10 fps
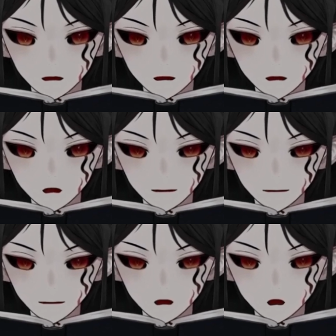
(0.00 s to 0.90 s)
He
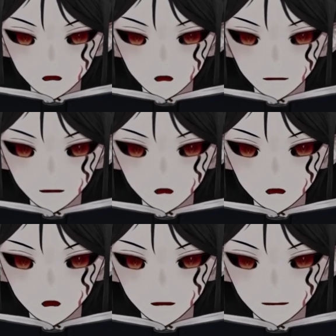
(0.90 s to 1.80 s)
asked me how old I
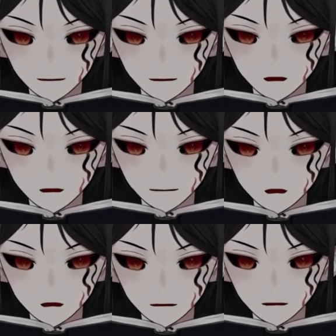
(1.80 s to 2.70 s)
was, and if
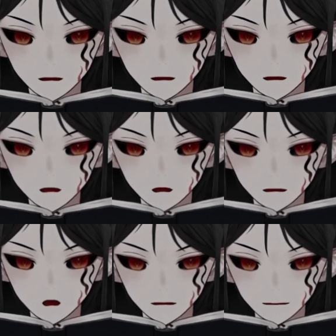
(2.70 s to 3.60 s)
I knew the kid
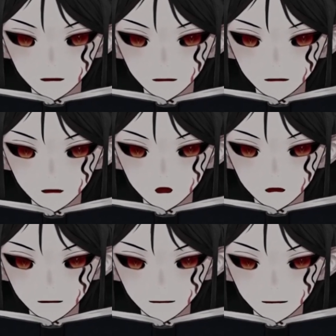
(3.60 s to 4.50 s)
who owned the
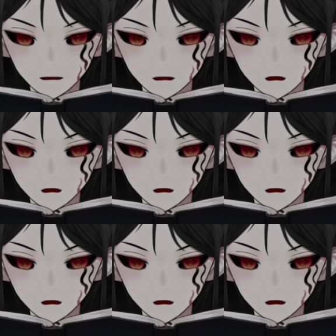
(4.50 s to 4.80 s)
treehouse,